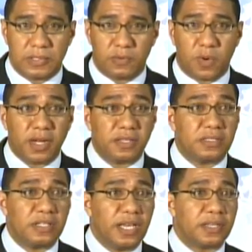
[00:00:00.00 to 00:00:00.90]
What is
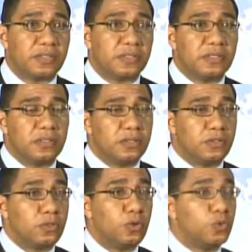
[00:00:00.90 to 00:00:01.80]
the next
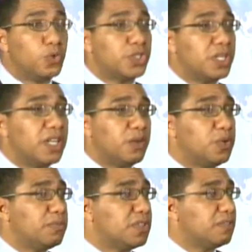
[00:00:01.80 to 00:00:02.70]
solution that
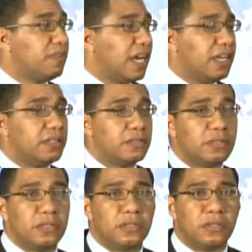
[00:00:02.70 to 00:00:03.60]
we must find
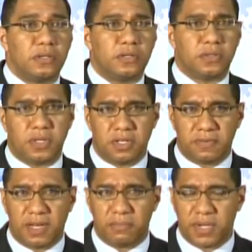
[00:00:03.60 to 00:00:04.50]
to the
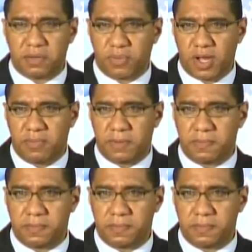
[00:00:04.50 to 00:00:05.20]
development problem?